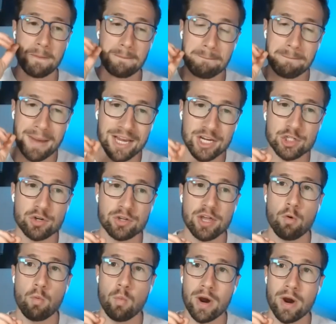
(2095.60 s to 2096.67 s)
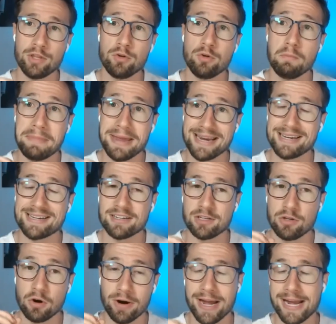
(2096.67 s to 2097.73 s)
Make sure that when you meet
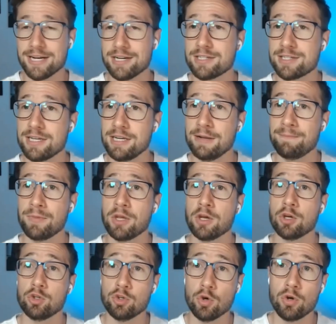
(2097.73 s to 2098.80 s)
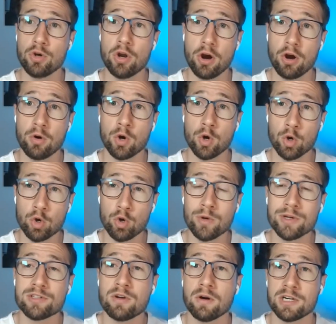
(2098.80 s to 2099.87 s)
your agency, you know who
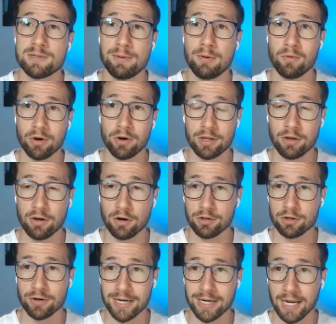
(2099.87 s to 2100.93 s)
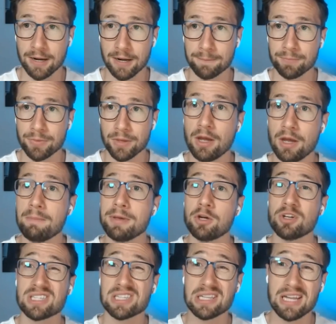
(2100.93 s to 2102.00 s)
is going to be working on your account
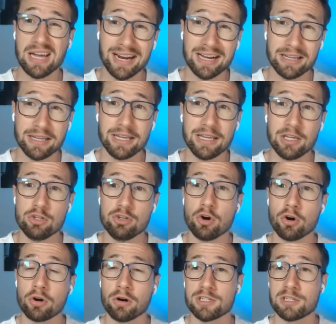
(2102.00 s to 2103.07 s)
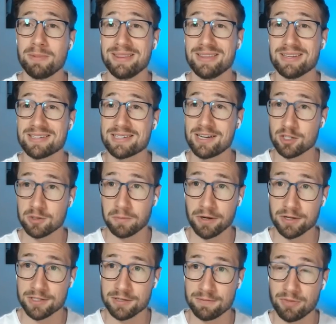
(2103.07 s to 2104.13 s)
because likely you're going to meet the
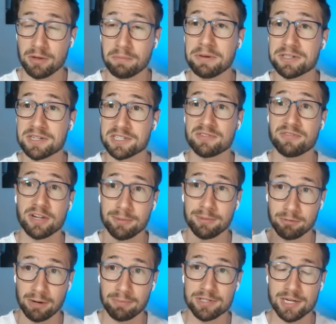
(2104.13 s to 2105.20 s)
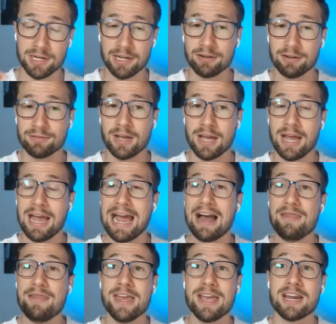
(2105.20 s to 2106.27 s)
salesperson, the business development representative,
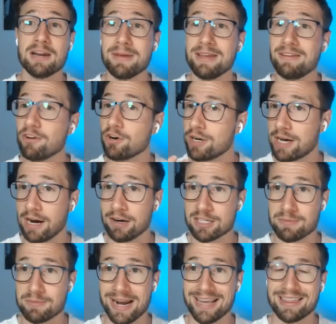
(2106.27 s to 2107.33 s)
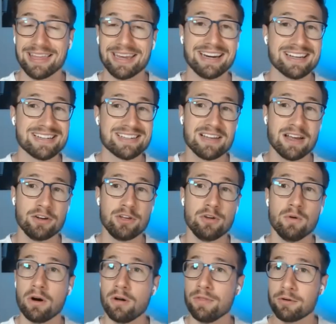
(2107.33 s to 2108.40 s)
and they're going to be very charismatic. They're going to sell you
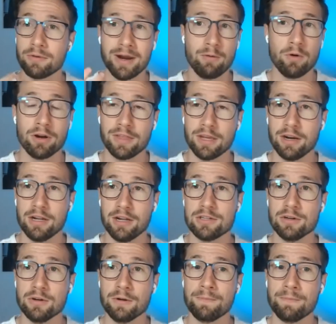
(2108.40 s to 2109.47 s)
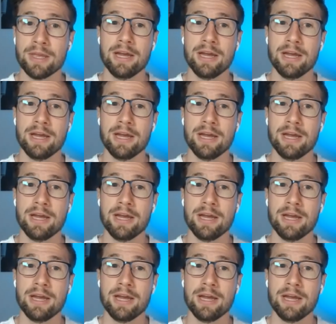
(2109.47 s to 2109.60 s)
on the great work they're going to do.